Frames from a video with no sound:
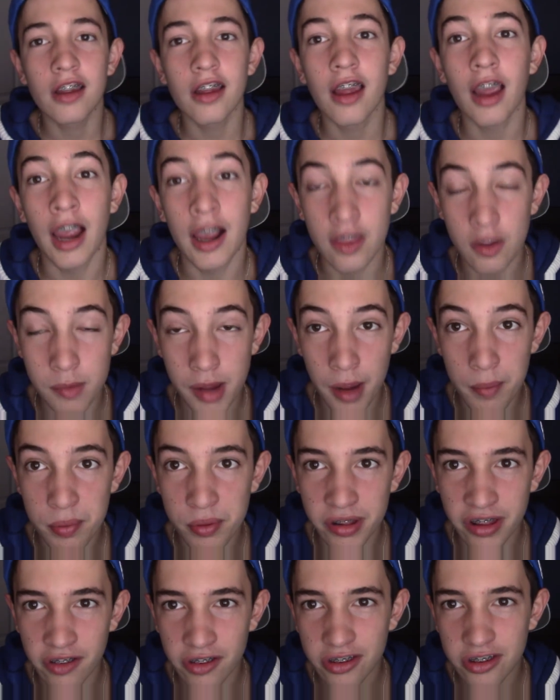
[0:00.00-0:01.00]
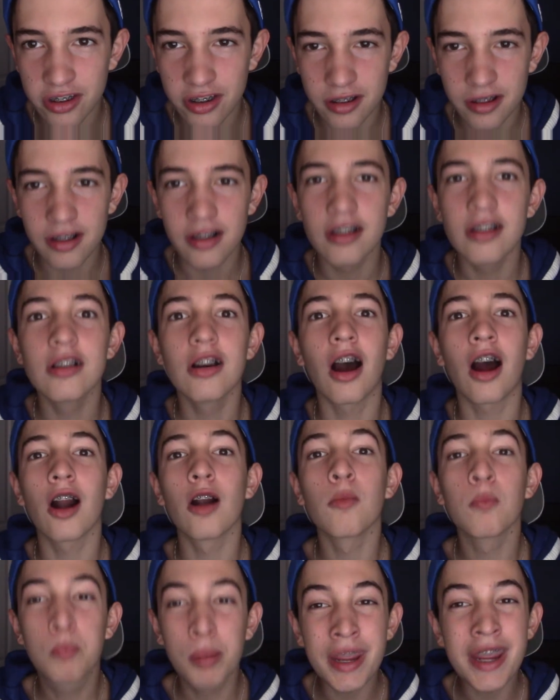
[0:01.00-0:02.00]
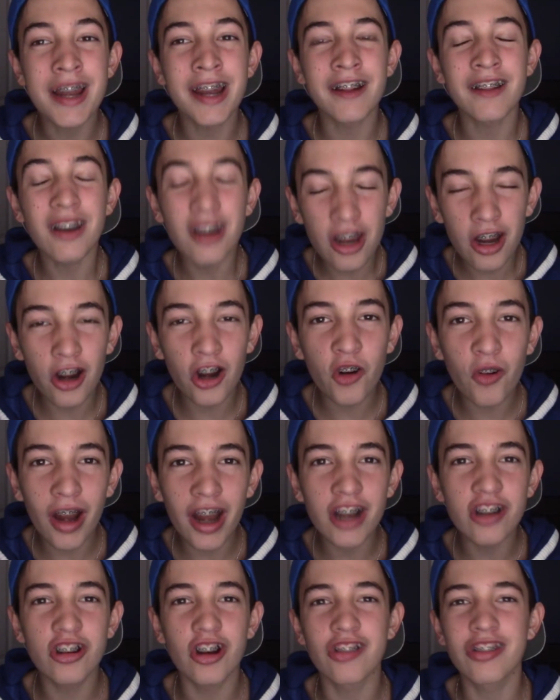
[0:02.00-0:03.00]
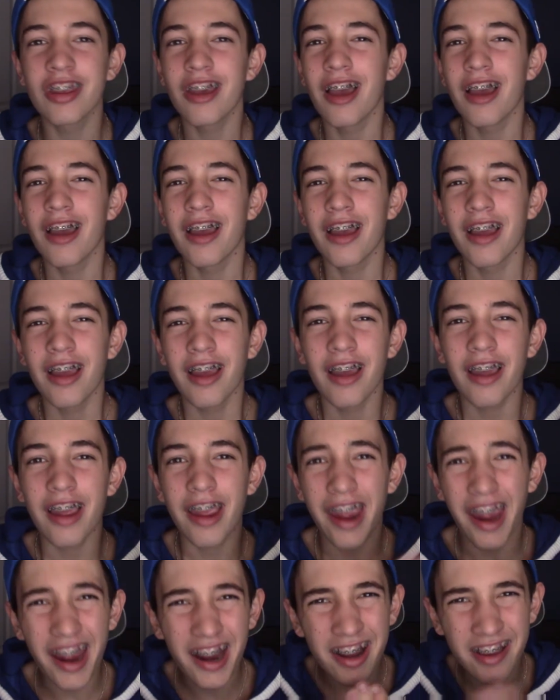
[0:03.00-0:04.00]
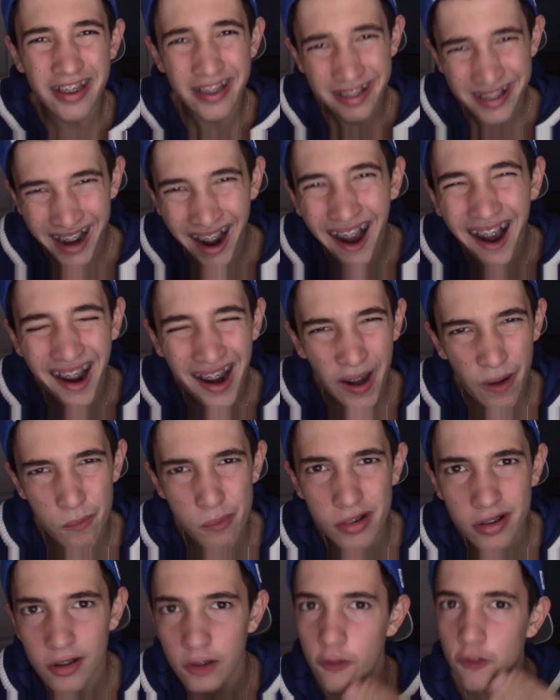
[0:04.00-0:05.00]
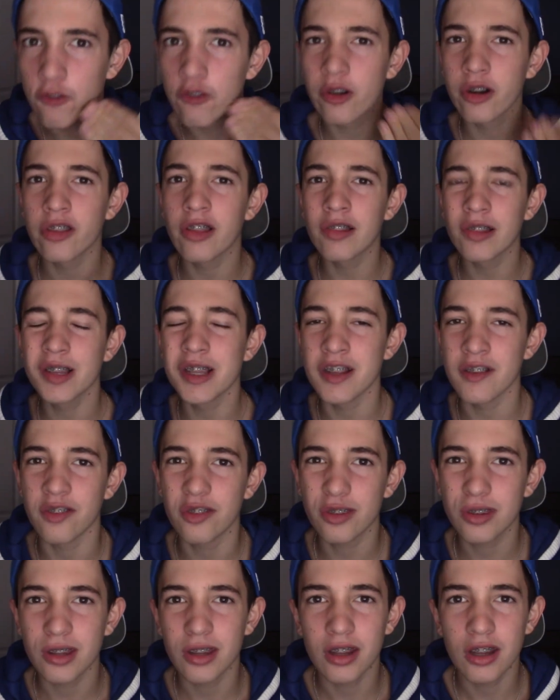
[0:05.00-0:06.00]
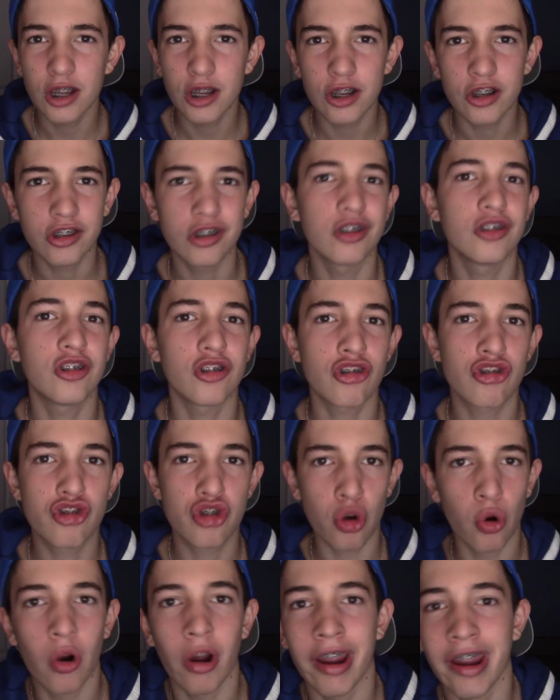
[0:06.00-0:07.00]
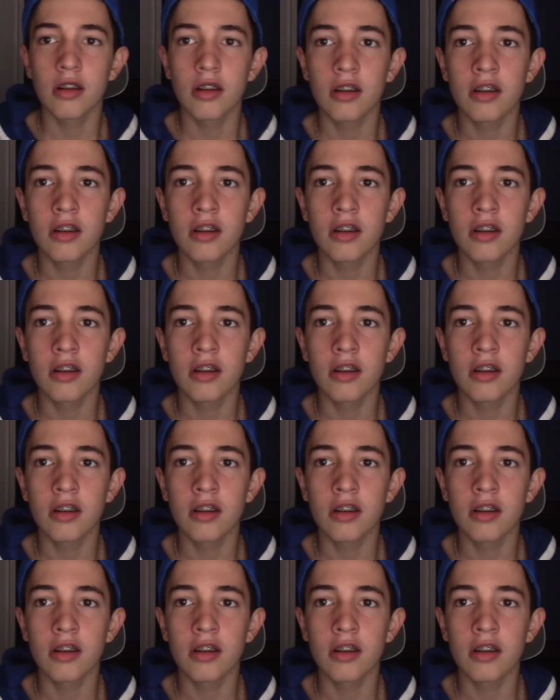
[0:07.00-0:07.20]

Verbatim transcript: And the Maple Leafs are beating the New York Rangers, it is time for the Leafs to destroy.